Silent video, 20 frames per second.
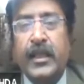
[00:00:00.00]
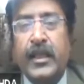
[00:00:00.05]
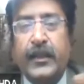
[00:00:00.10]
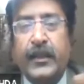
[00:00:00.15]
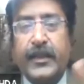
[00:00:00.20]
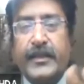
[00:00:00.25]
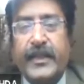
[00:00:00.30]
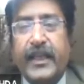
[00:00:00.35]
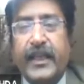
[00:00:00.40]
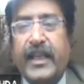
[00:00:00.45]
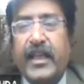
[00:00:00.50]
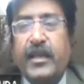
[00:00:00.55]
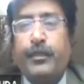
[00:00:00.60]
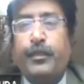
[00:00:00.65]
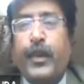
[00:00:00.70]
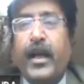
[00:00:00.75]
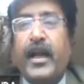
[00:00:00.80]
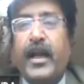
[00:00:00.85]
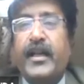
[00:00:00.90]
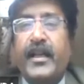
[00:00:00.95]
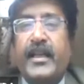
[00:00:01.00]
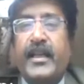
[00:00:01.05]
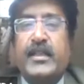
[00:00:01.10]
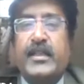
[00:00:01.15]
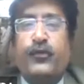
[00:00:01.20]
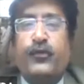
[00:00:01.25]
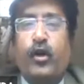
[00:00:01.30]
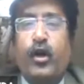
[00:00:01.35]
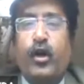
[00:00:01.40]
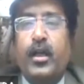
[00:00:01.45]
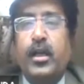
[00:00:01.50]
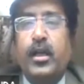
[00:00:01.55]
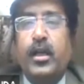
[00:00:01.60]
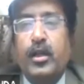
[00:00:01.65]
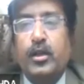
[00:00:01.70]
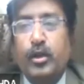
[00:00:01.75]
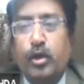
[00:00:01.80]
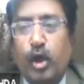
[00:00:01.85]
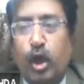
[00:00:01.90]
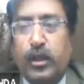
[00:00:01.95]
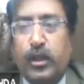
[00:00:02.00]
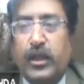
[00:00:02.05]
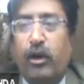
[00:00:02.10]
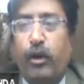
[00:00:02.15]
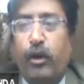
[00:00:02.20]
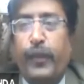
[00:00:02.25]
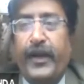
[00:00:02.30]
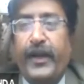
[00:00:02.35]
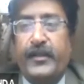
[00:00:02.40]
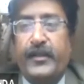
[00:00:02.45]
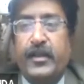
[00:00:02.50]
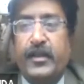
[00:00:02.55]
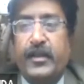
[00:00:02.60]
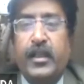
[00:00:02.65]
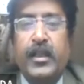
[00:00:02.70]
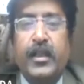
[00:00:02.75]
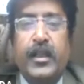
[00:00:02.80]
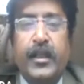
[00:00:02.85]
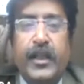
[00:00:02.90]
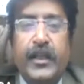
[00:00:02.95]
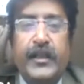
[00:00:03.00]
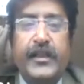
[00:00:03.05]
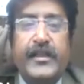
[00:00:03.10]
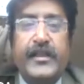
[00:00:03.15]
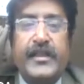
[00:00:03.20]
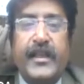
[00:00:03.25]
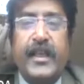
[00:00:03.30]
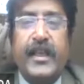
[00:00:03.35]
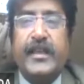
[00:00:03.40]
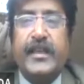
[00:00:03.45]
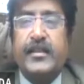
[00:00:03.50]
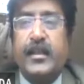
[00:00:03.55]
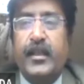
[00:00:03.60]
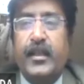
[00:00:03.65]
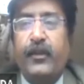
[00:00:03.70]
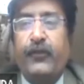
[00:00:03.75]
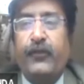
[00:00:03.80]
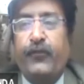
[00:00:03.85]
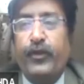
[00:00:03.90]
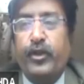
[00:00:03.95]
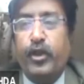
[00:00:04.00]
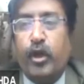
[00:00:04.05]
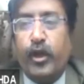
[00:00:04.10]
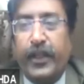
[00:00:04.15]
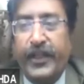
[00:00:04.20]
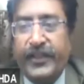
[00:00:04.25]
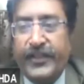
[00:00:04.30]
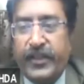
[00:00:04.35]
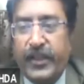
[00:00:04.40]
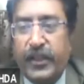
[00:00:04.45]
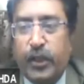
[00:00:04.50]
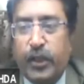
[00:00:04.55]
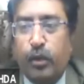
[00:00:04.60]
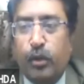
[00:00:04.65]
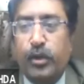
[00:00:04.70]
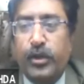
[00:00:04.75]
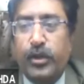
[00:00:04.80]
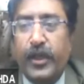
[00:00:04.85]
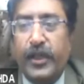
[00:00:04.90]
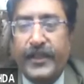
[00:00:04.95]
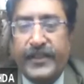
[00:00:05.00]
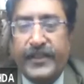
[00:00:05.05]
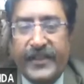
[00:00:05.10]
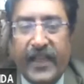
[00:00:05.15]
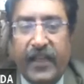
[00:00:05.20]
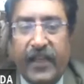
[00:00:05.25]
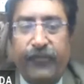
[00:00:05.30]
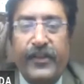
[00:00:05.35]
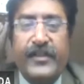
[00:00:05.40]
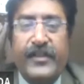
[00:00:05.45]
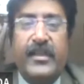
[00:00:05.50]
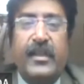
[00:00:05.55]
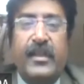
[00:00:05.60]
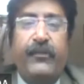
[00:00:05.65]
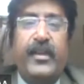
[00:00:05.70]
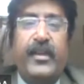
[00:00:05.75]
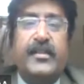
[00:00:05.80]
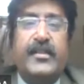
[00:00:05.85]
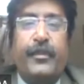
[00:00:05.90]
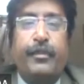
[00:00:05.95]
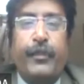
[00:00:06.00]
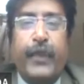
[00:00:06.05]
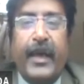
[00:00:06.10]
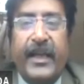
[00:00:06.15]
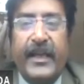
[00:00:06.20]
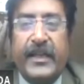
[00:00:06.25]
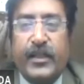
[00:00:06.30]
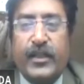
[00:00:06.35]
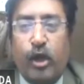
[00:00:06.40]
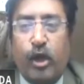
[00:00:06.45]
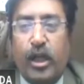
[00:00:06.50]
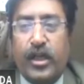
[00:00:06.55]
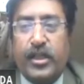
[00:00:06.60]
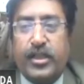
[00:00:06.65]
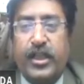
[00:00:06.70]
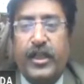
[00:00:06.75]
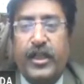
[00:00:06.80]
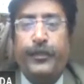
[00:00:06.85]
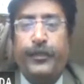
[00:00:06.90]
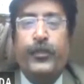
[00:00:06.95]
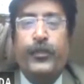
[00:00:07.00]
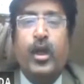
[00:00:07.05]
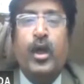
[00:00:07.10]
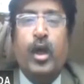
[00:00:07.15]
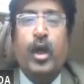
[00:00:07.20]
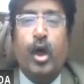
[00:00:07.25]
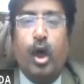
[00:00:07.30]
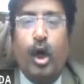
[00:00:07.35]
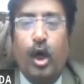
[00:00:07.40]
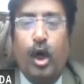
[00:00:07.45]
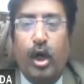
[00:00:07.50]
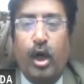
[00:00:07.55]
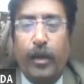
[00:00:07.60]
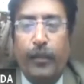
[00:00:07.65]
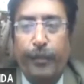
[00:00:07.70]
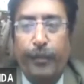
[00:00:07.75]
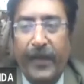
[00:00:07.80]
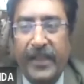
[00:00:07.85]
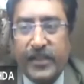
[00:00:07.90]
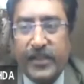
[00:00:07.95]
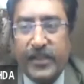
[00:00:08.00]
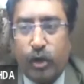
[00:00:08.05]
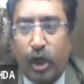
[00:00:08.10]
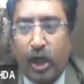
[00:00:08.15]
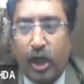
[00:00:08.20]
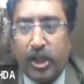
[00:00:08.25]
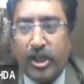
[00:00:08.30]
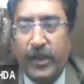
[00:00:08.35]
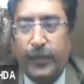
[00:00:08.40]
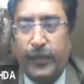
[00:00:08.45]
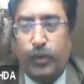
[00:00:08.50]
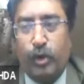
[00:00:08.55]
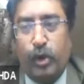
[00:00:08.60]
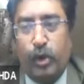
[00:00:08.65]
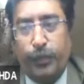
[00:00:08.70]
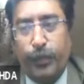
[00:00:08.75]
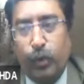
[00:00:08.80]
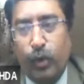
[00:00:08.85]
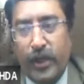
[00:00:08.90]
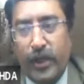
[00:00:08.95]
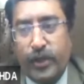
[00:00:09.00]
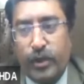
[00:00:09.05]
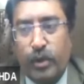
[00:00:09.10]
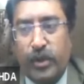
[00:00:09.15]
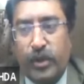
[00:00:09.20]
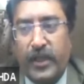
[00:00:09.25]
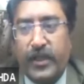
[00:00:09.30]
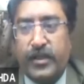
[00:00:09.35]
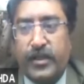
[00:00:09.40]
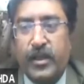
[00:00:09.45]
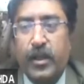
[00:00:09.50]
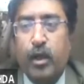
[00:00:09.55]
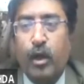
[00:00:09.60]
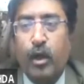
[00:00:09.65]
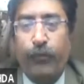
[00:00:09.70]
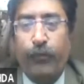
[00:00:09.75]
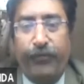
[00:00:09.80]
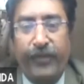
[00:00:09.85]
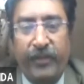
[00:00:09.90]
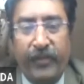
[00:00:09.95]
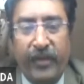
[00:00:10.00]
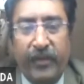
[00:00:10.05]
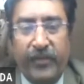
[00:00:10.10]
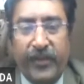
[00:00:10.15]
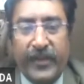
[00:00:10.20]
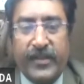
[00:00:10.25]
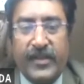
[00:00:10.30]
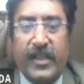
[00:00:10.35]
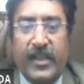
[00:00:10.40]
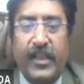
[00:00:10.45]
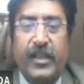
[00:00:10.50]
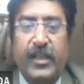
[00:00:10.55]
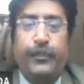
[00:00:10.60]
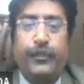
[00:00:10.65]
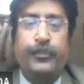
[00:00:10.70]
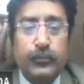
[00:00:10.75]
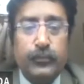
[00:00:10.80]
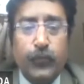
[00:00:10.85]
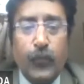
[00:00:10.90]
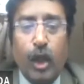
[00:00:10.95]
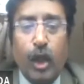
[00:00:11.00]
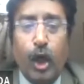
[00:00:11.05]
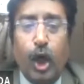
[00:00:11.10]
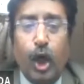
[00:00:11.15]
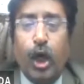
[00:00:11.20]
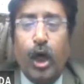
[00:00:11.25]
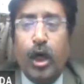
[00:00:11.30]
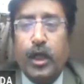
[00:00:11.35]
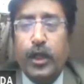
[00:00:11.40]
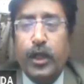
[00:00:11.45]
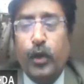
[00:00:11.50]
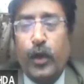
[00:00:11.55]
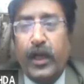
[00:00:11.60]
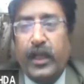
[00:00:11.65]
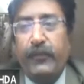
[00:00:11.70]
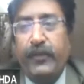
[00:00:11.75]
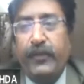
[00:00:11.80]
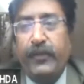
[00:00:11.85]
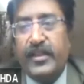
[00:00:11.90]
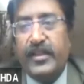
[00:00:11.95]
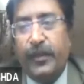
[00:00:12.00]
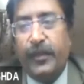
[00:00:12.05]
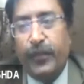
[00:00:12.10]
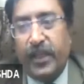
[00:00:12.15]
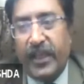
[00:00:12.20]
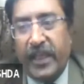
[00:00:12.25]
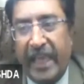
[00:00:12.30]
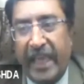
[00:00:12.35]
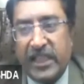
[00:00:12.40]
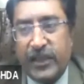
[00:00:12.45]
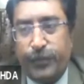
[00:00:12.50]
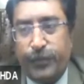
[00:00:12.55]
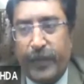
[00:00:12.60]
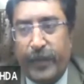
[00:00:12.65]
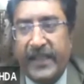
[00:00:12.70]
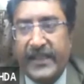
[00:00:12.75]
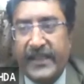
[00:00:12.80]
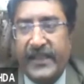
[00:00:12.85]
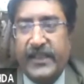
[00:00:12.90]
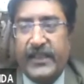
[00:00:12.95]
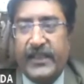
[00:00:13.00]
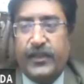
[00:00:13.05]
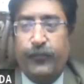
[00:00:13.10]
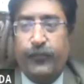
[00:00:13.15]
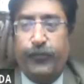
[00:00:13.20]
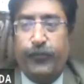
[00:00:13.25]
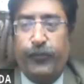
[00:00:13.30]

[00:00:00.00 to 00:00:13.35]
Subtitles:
The second part is for non-government agency. In this case, if your institute itself is giving some merit scholarship or means scholarship to the poor students, fee waiver scheme, or you are giving some cash prizes